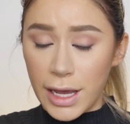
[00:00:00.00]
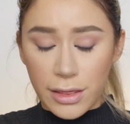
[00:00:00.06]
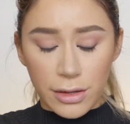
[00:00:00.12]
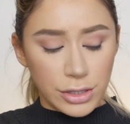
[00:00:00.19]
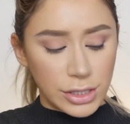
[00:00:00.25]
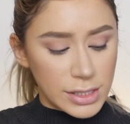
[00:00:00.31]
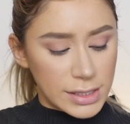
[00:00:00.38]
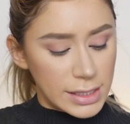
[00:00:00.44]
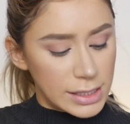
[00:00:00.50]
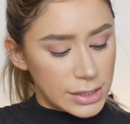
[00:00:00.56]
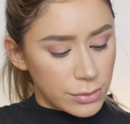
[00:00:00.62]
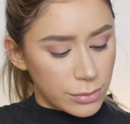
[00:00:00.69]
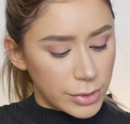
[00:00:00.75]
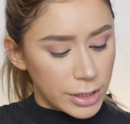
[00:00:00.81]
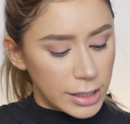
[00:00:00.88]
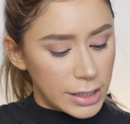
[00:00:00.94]
And they're just
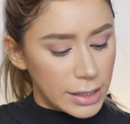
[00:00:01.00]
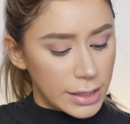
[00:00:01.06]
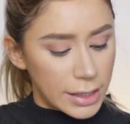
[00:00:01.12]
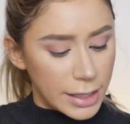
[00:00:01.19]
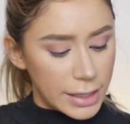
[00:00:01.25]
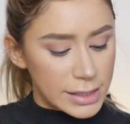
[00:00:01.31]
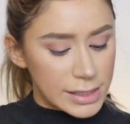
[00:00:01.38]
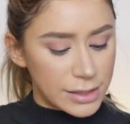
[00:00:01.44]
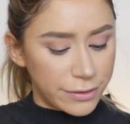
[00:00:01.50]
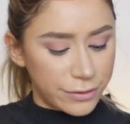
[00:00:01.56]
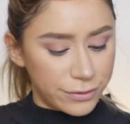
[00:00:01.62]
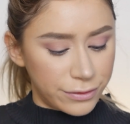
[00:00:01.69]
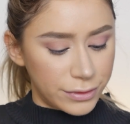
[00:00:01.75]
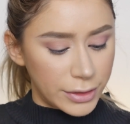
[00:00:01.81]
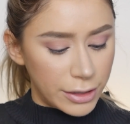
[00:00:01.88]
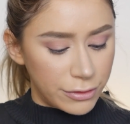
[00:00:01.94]
these really nice,
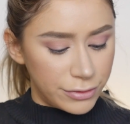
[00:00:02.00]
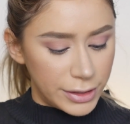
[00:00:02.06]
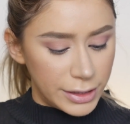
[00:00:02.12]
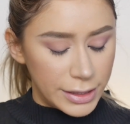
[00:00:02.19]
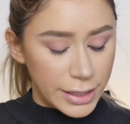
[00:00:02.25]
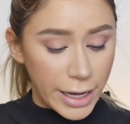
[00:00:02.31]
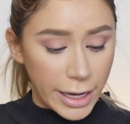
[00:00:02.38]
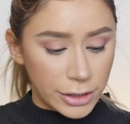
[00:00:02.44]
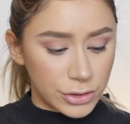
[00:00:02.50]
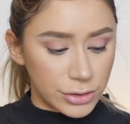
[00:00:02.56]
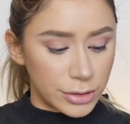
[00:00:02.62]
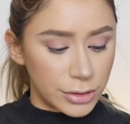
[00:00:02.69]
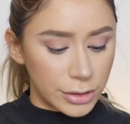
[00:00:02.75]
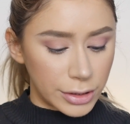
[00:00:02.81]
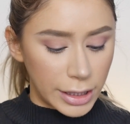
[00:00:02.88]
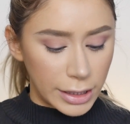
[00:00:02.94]
fluffy,
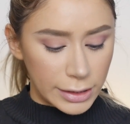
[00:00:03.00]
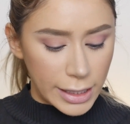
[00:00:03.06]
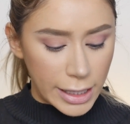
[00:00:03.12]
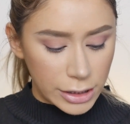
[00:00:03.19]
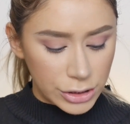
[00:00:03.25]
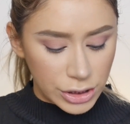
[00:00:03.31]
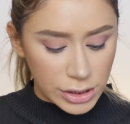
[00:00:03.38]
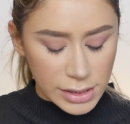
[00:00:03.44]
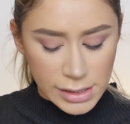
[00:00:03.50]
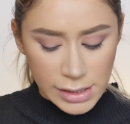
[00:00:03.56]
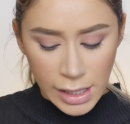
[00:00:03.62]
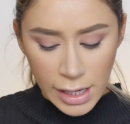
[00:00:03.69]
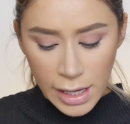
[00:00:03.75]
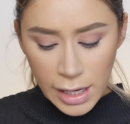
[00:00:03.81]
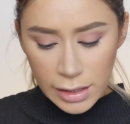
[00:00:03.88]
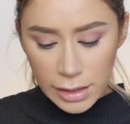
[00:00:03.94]
natural looking
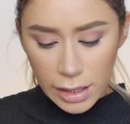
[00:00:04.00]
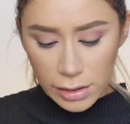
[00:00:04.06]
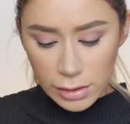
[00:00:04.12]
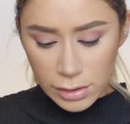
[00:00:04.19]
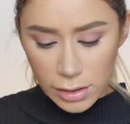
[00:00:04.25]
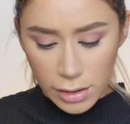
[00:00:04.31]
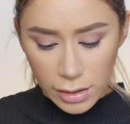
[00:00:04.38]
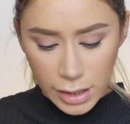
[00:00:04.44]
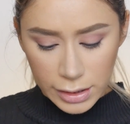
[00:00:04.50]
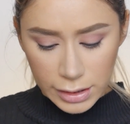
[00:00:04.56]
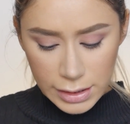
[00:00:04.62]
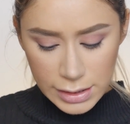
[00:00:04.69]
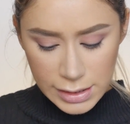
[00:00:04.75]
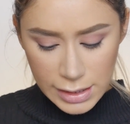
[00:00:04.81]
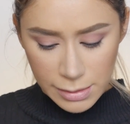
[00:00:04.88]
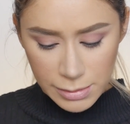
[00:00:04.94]
lashes that are long
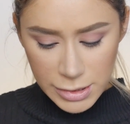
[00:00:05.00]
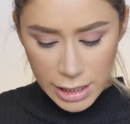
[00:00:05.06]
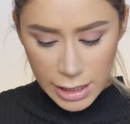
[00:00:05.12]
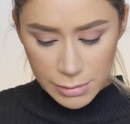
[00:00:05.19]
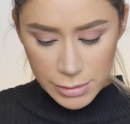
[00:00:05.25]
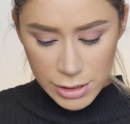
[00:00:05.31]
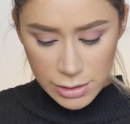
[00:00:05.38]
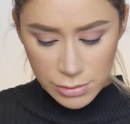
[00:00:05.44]
at the same time.